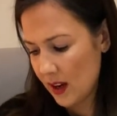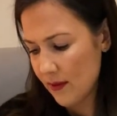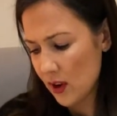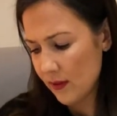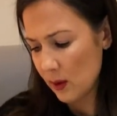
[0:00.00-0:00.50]

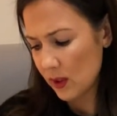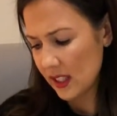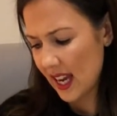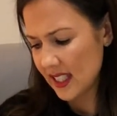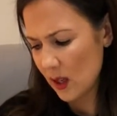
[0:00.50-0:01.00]
Fluffy was
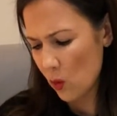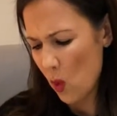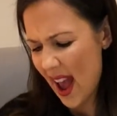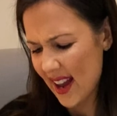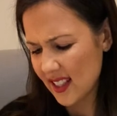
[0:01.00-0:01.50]
getting
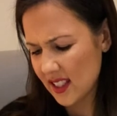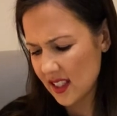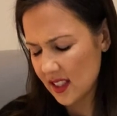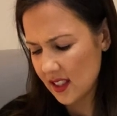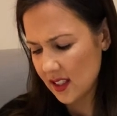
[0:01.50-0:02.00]
wet.
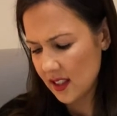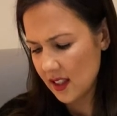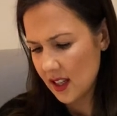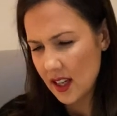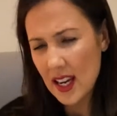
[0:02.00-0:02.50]

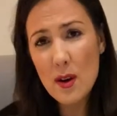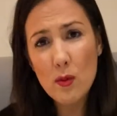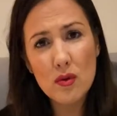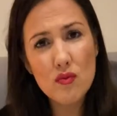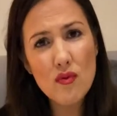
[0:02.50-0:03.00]
It
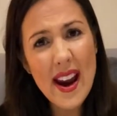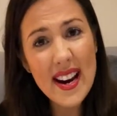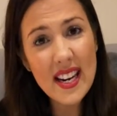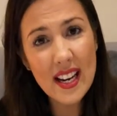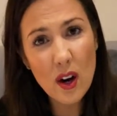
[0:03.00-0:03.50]
was
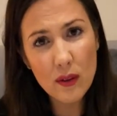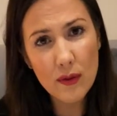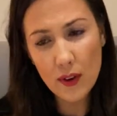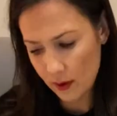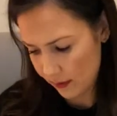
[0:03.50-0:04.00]
raining on
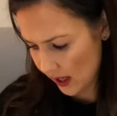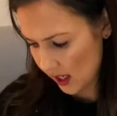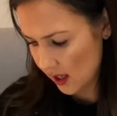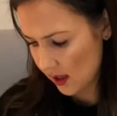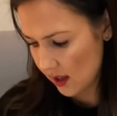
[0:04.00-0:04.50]

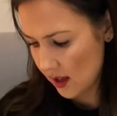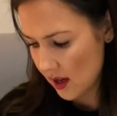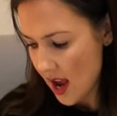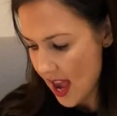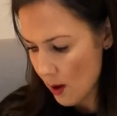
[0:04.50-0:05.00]
Fluffy.
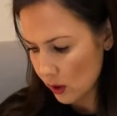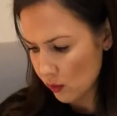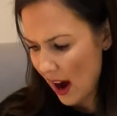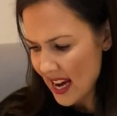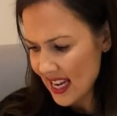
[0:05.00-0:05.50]
It was
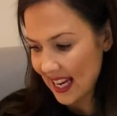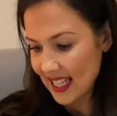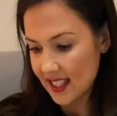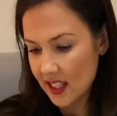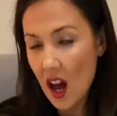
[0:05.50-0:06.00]
raining
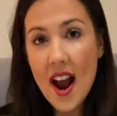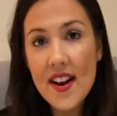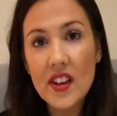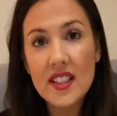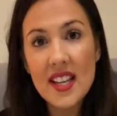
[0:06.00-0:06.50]

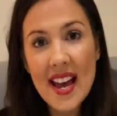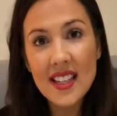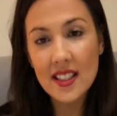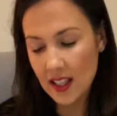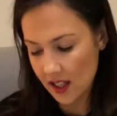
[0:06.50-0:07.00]
inside the
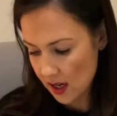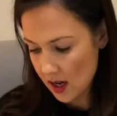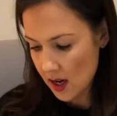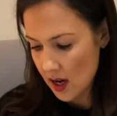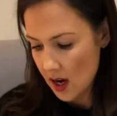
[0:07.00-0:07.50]
tent.
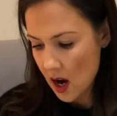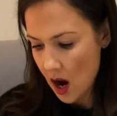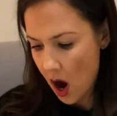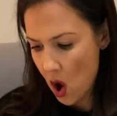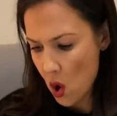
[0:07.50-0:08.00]

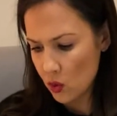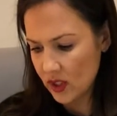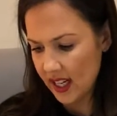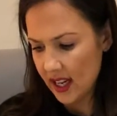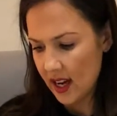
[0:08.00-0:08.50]
"Oh
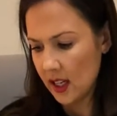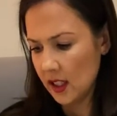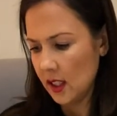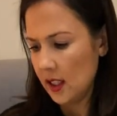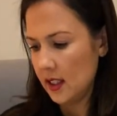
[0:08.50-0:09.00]
dear,"
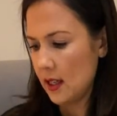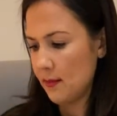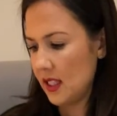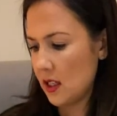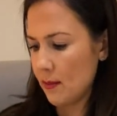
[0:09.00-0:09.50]
said
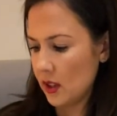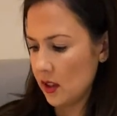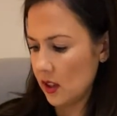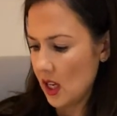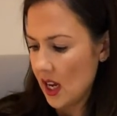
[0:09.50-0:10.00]
Mr.
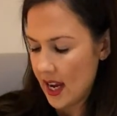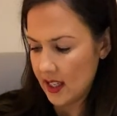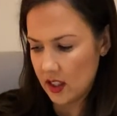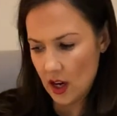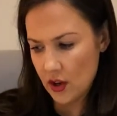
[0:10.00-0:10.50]
Bunce.
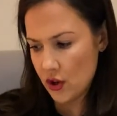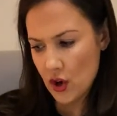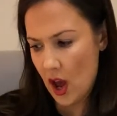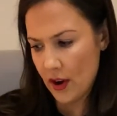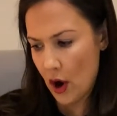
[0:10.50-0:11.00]
"It's
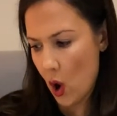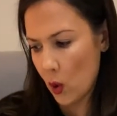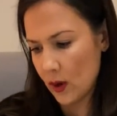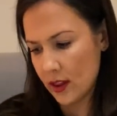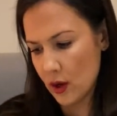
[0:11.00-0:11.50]
another
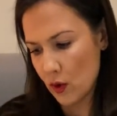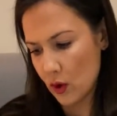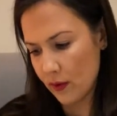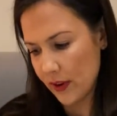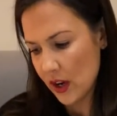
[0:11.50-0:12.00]
hole in the
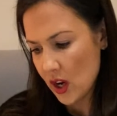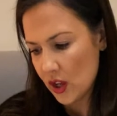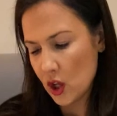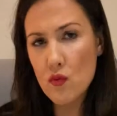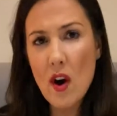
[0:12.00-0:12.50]
roof.
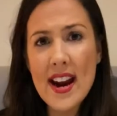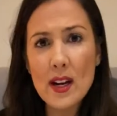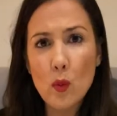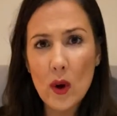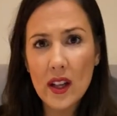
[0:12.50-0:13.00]
The
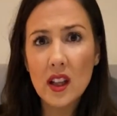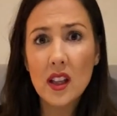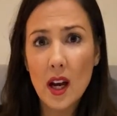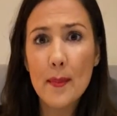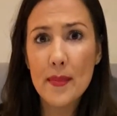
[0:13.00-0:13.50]
rain will
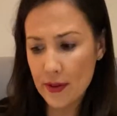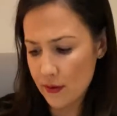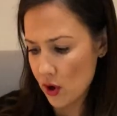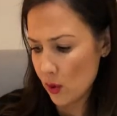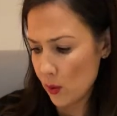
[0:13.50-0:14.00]
come
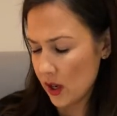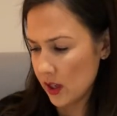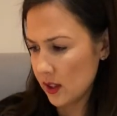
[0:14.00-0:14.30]
through."